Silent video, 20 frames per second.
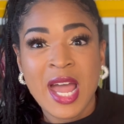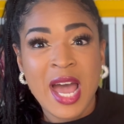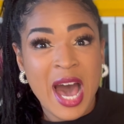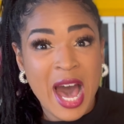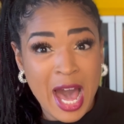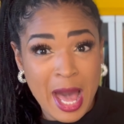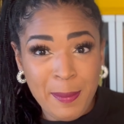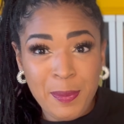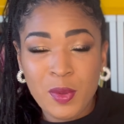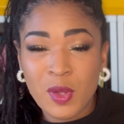
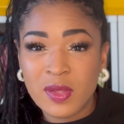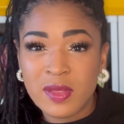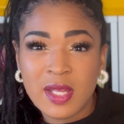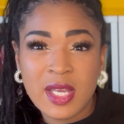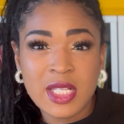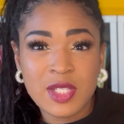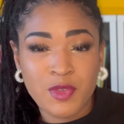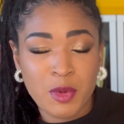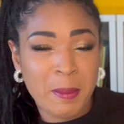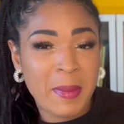I pulled
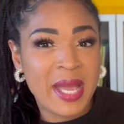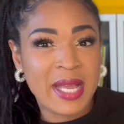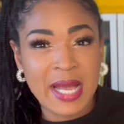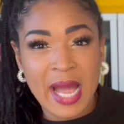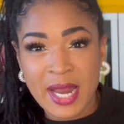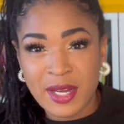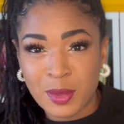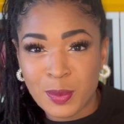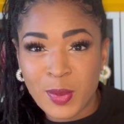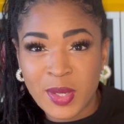these from my
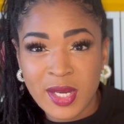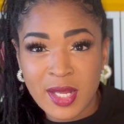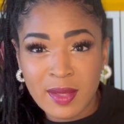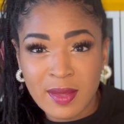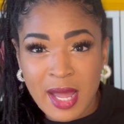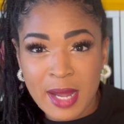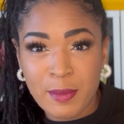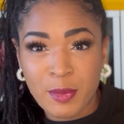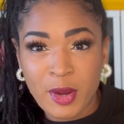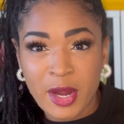guided reading
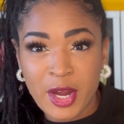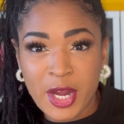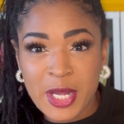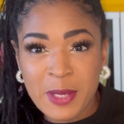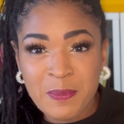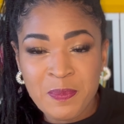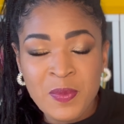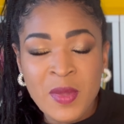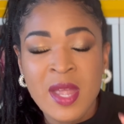library